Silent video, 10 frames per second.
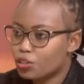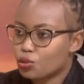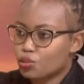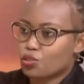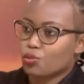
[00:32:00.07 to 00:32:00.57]
We are
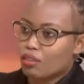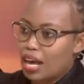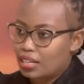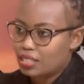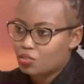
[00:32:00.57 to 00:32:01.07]
used to
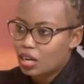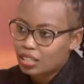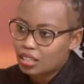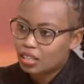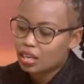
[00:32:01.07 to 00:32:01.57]
that,
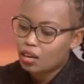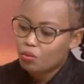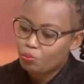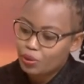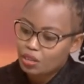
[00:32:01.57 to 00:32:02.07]
tracking
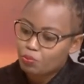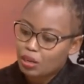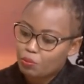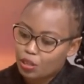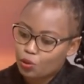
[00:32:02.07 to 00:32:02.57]
bit
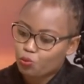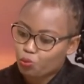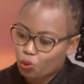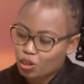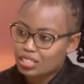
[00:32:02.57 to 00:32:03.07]
by bit
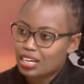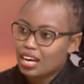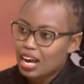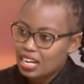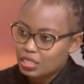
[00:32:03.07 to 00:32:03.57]
of what
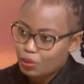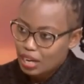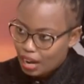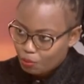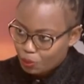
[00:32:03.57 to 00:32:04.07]
has
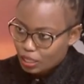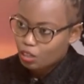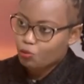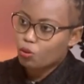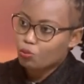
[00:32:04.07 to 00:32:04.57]
been
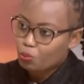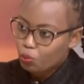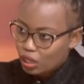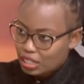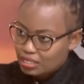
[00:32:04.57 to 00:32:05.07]
happening from the
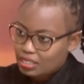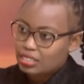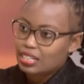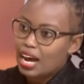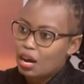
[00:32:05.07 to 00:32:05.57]
polling
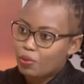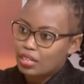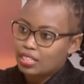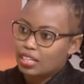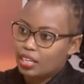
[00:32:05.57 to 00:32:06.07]
center up
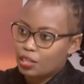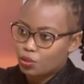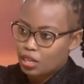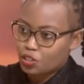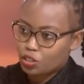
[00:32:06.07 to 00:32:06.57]
until it
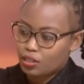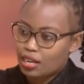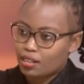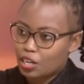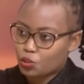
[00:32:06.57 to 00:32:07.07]
gets to
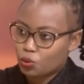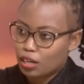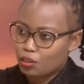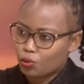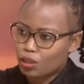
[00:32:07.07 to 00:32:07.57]
that
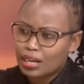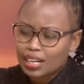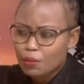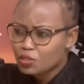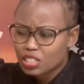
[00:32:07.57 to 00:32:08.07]
national level.
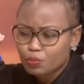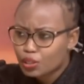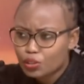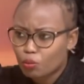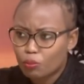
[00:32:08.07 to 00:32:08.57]
Let me just
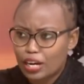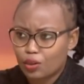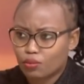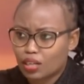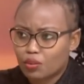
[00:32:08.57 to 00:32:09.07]
pick your
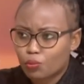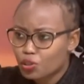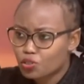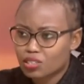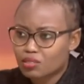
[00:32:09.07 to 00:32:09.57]
mind on that.
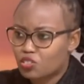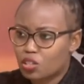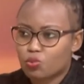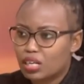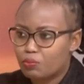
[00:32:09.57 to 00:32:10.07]
What do you just
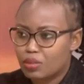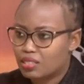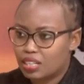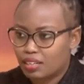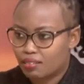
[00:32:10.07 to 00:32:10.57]
generally
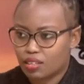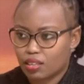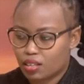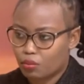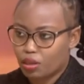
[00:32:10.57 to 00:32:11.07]
basically
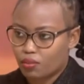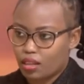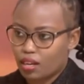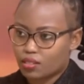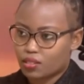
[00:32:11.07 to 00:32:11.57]
think
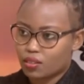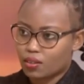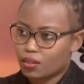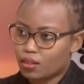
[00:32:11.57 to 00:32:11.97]
about that?